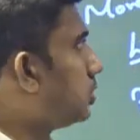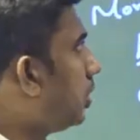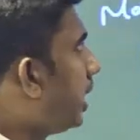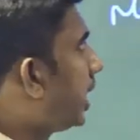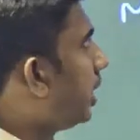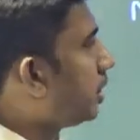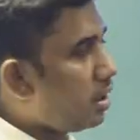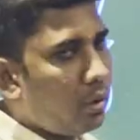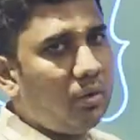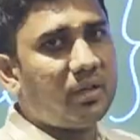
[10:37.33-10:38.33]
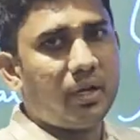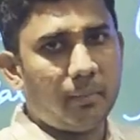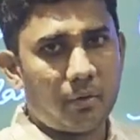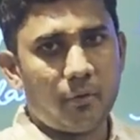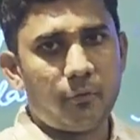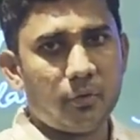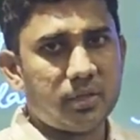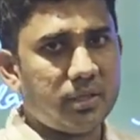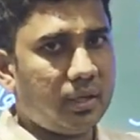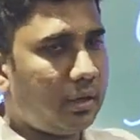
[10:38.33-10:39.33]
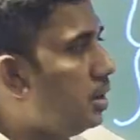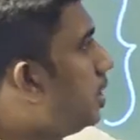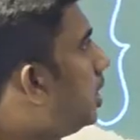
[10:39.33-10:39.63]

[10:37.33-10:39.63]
So I can count the number of forces here.